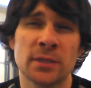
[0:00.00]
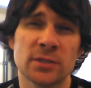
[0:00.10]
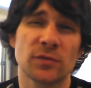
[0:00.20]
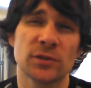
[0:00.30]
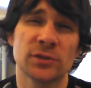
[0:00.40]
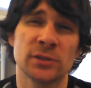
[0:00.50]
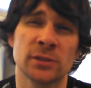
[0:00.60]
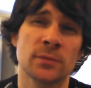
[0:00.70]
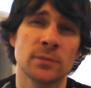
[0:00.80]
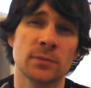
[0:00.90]
version
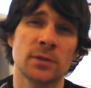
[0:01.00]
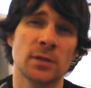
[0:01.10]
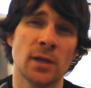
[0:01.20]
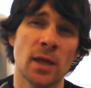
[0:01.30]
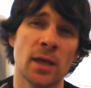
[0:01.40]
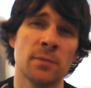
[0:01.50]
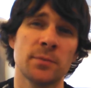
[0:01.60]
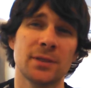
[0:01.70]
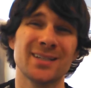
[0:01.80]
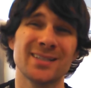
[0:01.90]
today
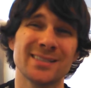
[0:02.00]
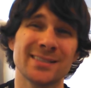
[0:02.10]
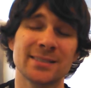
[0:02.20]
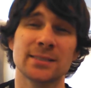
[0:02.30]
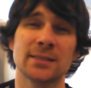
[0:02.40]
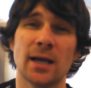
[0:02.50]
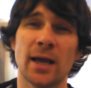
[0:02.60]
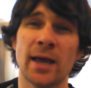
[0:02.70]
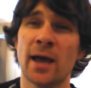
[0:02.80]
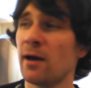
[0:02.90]
because I
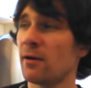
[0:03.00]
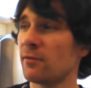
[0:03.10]
have